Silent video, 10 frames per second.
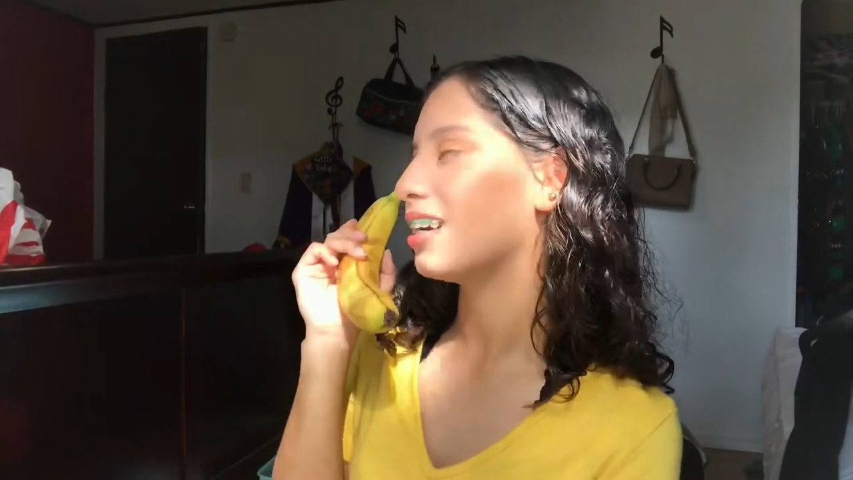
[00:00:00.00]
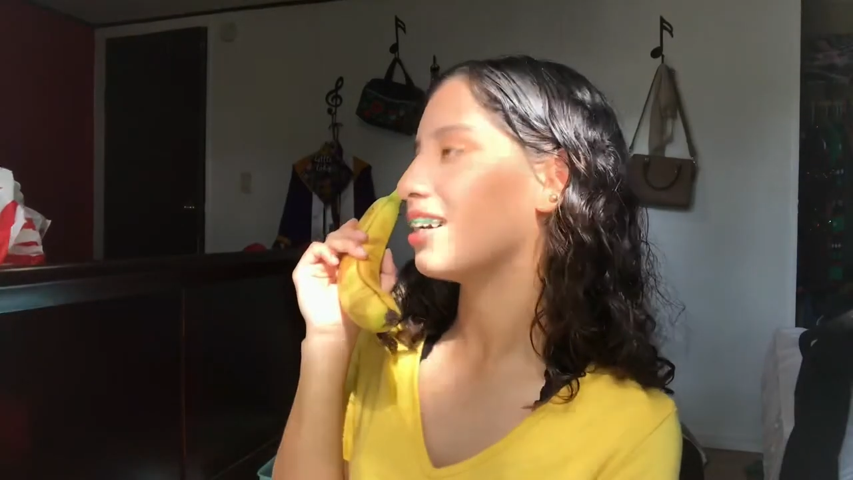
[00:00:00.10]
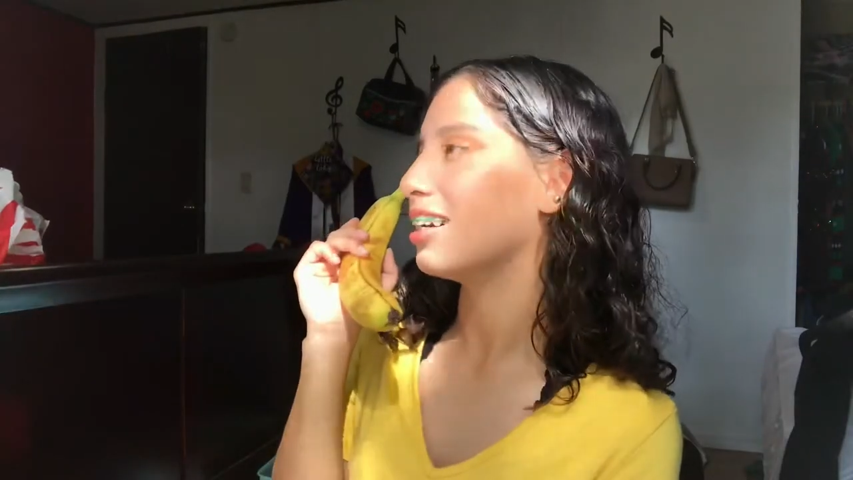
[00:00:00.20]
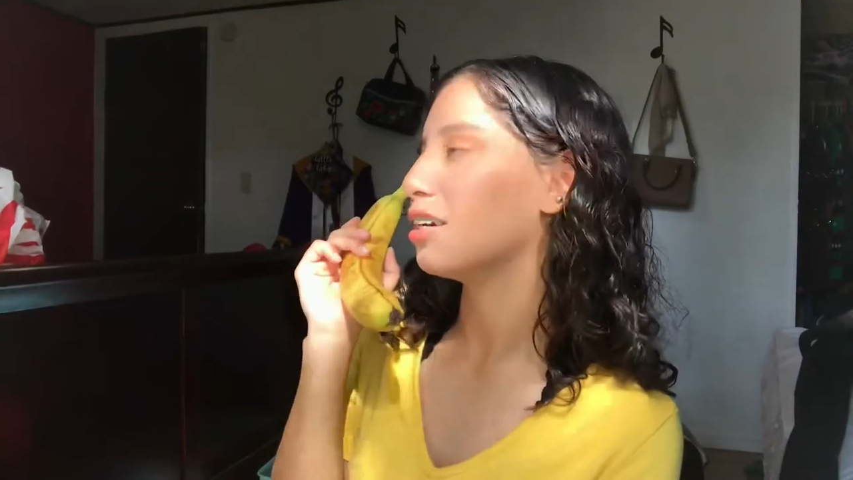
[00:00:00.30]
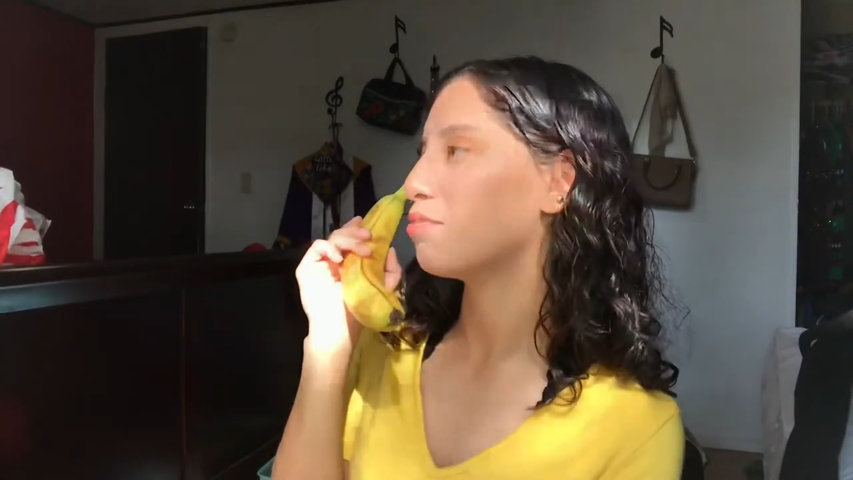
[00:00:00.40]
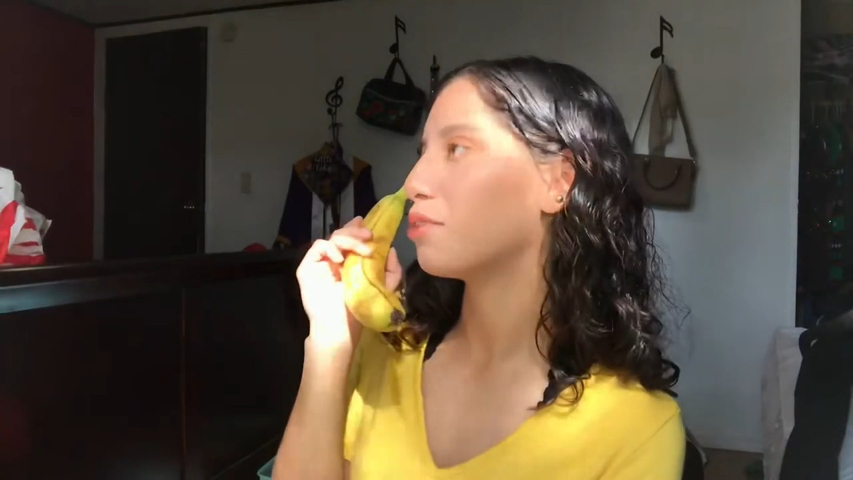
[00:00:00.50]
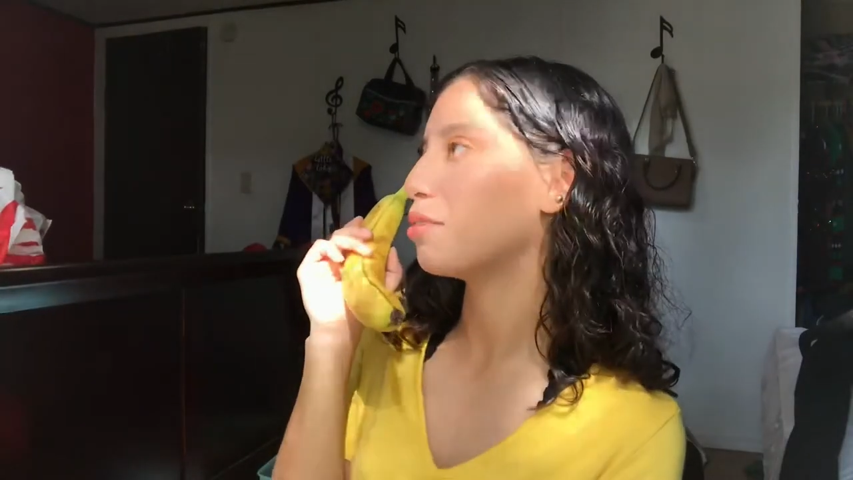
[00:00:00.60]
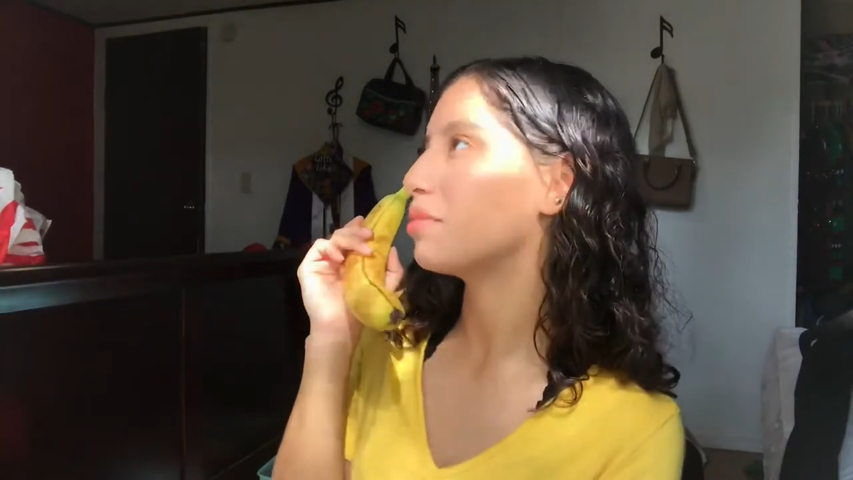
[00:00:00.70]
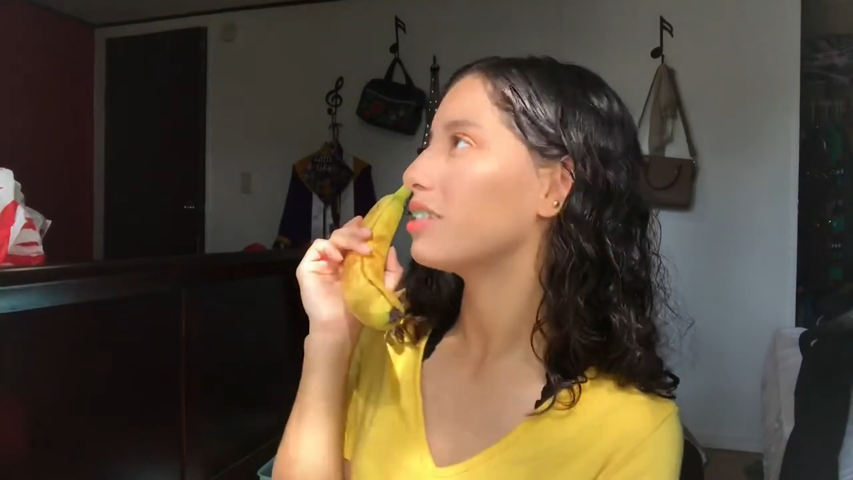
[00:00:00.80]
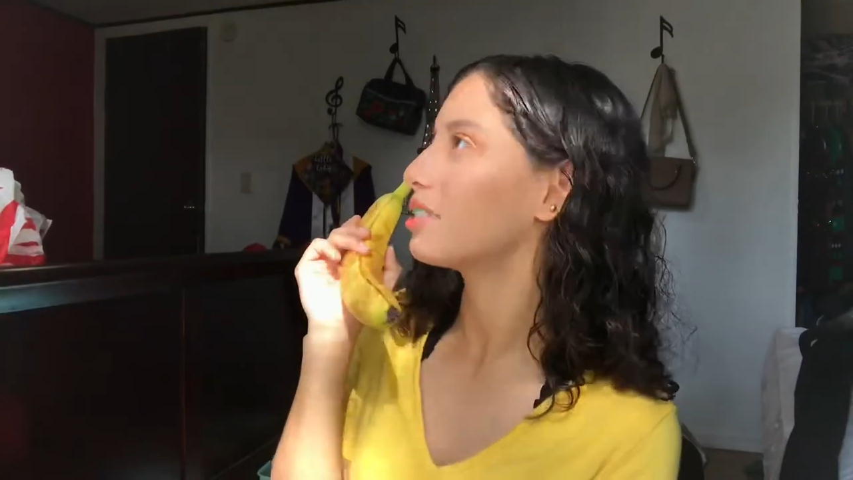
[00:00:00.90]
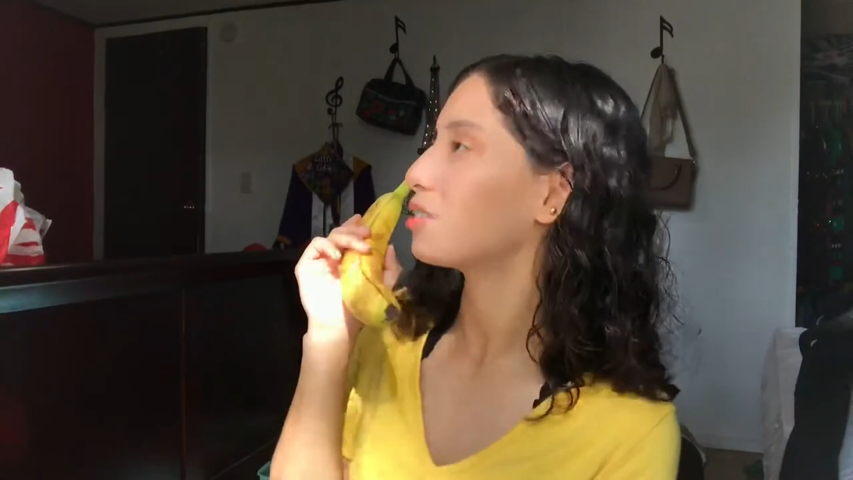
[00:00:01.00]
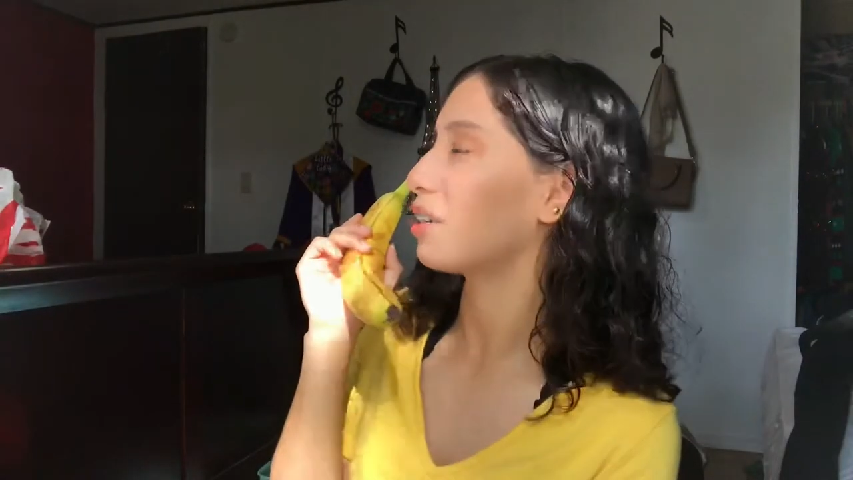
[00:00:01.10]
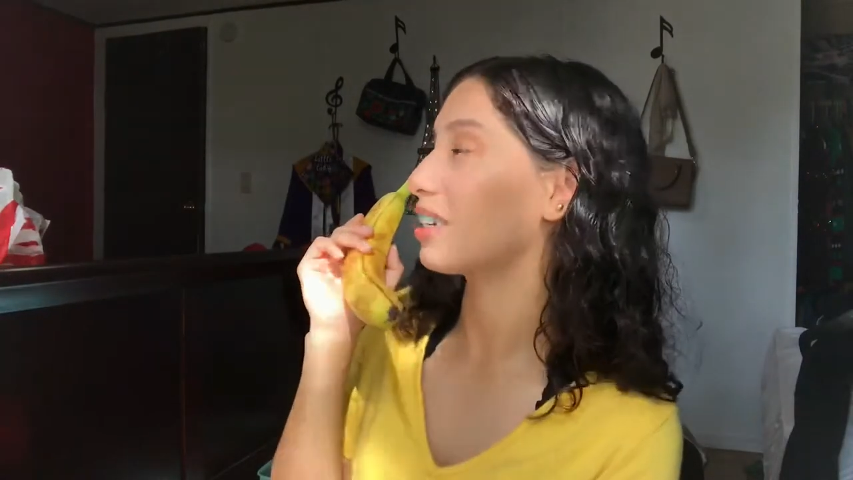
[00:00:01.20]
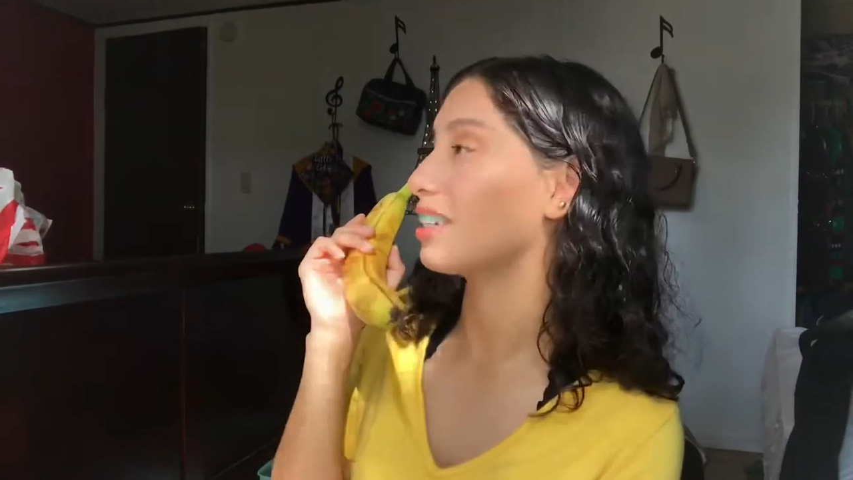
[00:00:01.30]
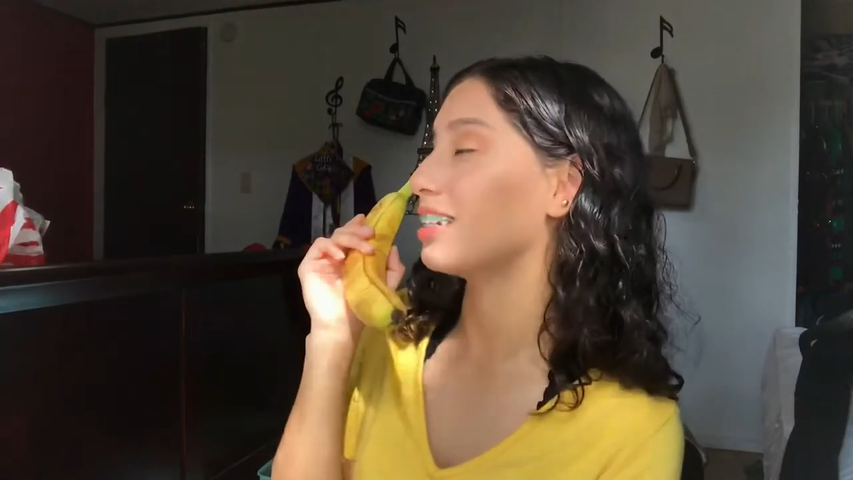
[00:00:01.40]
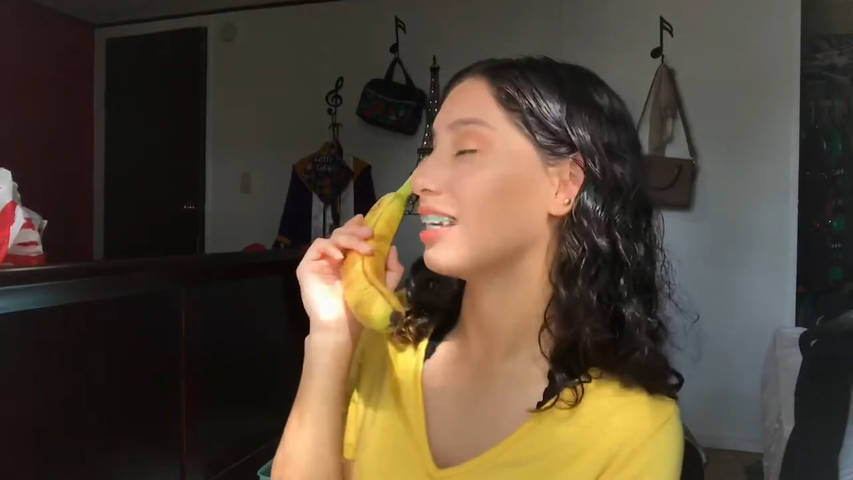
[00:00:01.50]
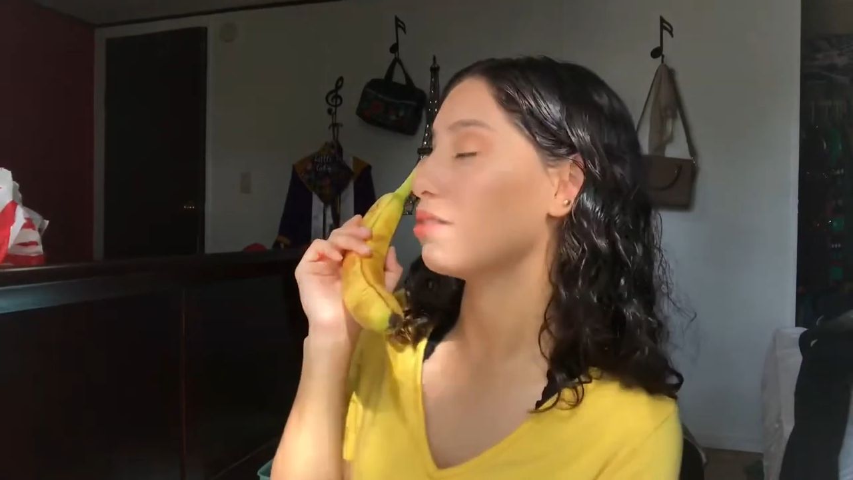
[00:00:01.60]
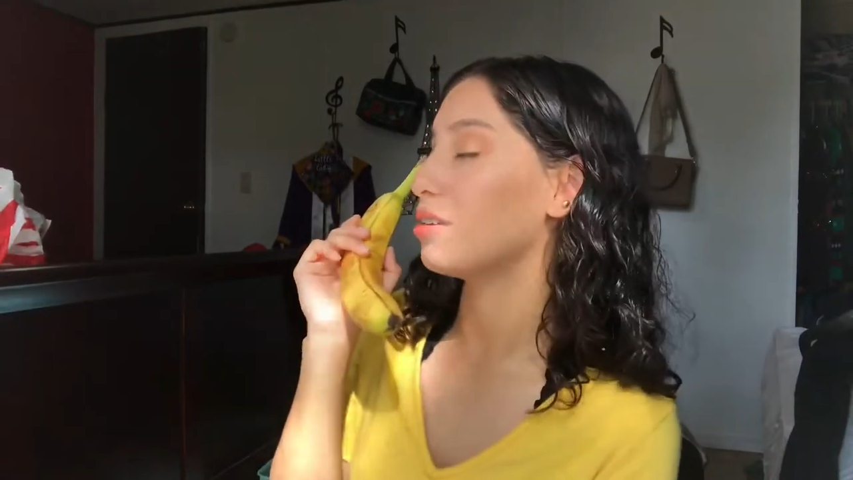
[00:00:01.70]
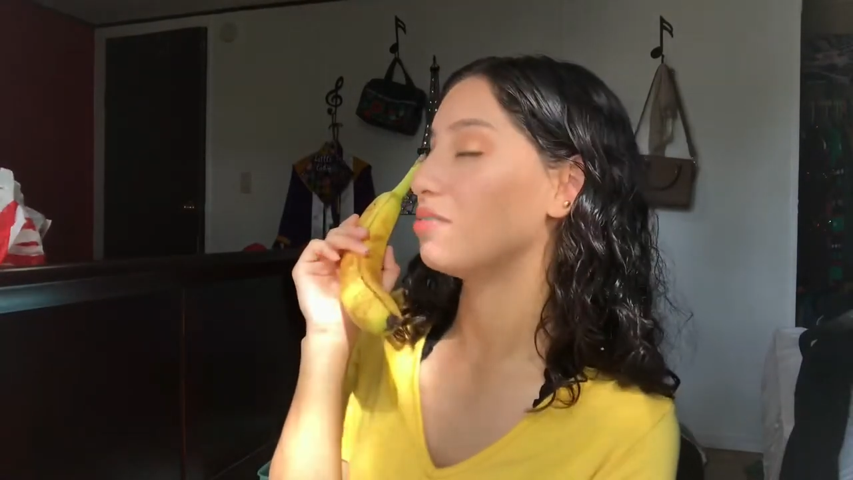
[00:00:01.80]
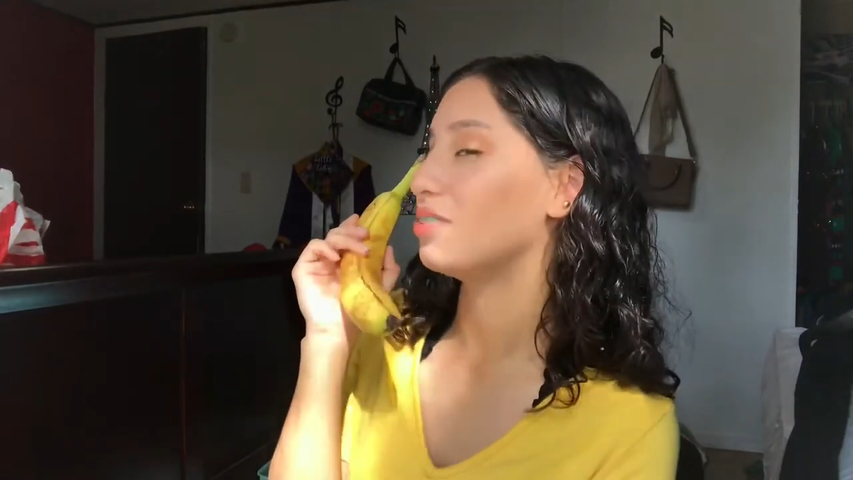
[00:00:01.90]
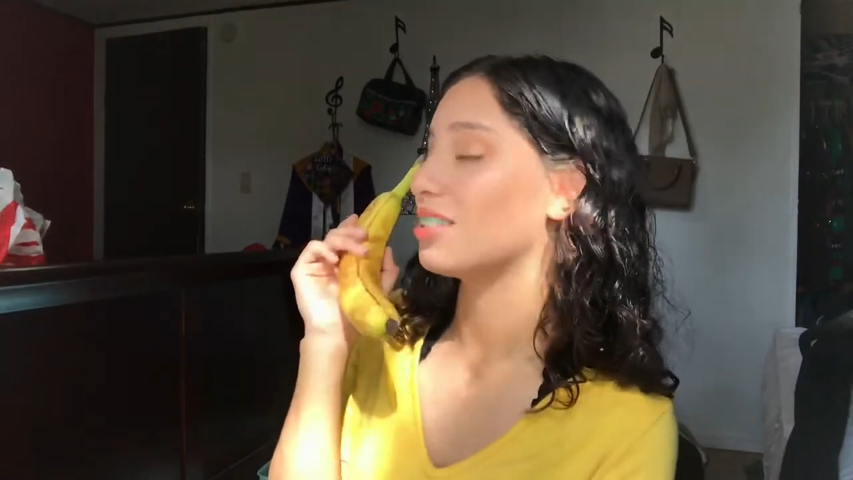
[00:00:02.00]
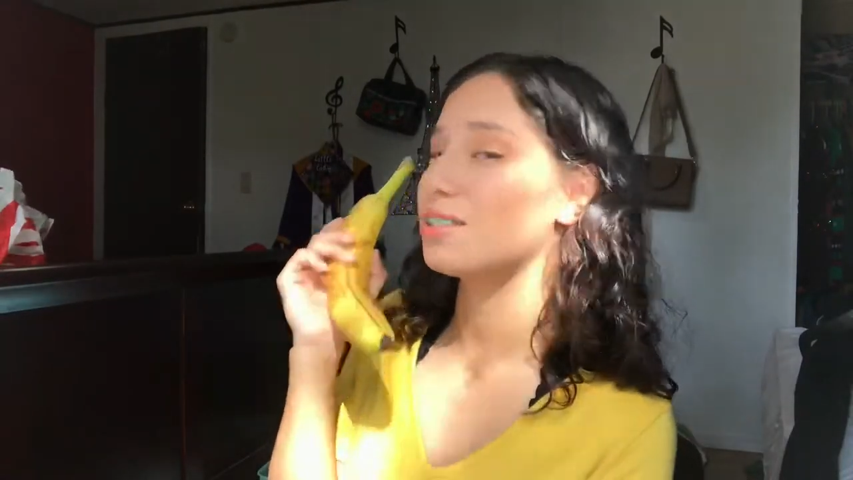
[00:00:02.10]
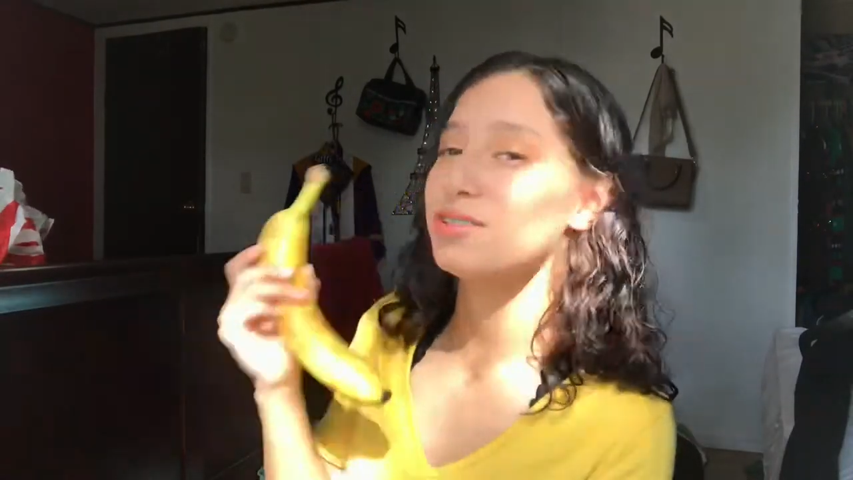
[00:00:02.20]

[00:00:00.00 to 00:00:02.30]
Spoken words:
an appointment so I can get my physical,